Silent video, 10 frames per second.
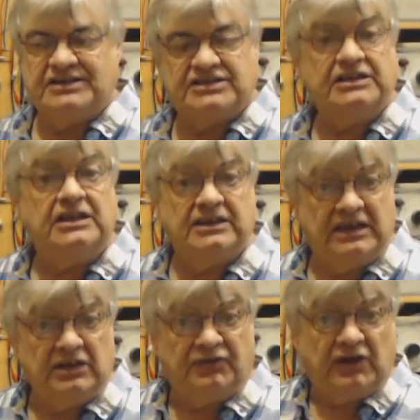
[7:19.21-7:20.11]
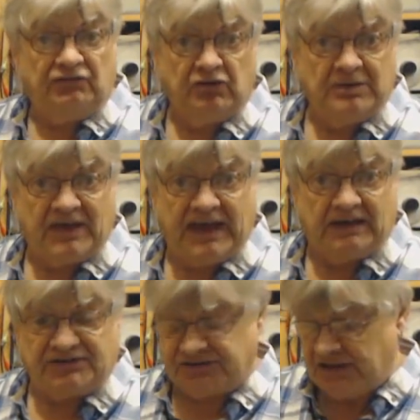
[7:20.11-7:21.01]
It's in the front room of the
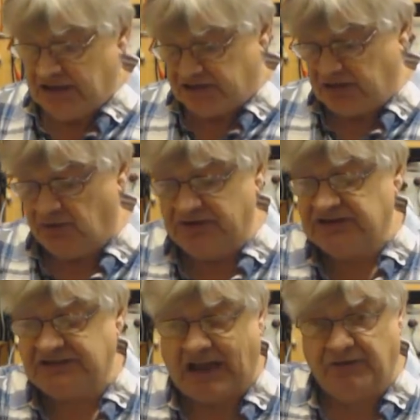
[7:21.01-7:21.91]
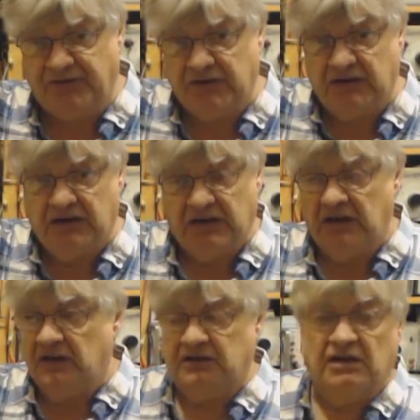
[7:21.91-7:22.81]
house. So this stuff
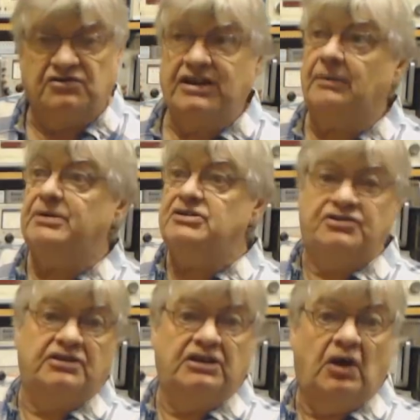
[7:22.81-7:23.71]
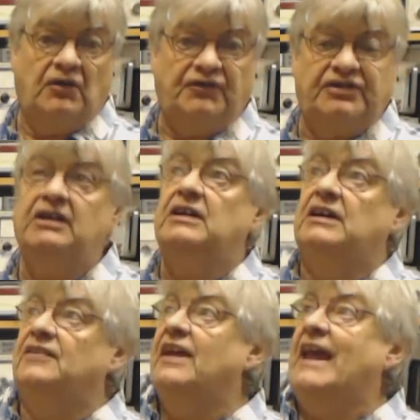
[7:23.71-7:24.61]
goes up into the loft
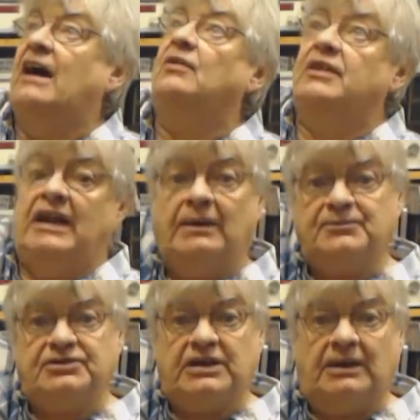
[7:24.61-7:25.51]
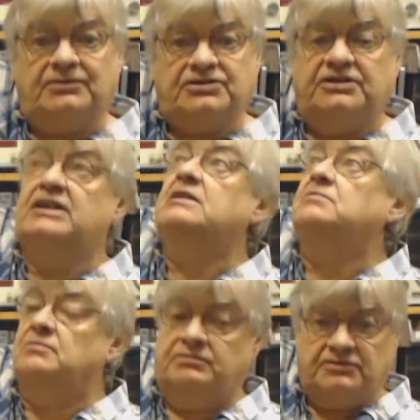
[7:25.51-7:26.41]
and then out and up to
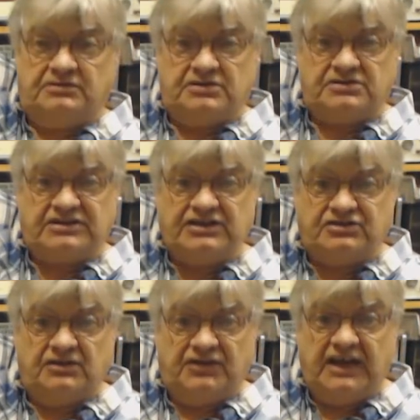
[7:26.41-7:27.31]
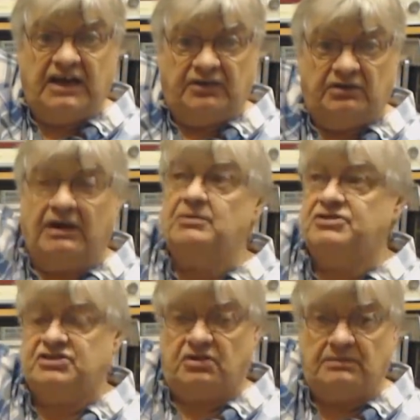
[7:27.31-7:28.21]
the centre of the area, right,
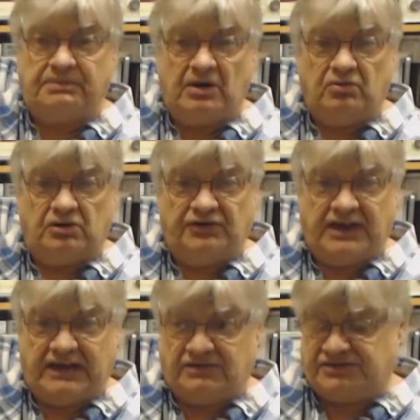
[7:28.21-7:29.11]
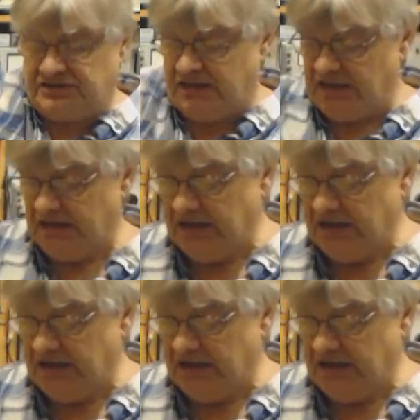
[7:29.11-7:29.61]
which is on a pole on the house.